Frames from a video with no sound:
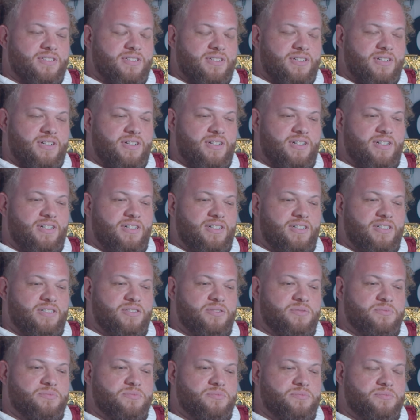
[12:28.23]
Yeah.
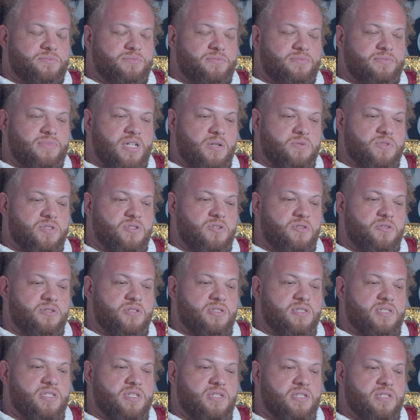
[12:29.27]
Um, I was
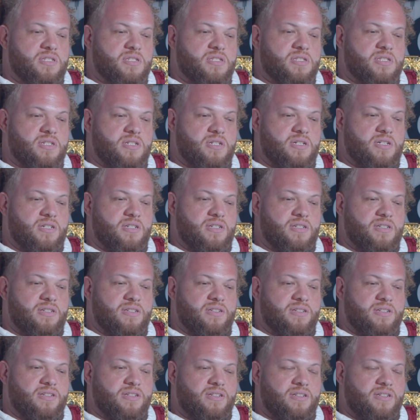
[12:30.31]
going to this uh,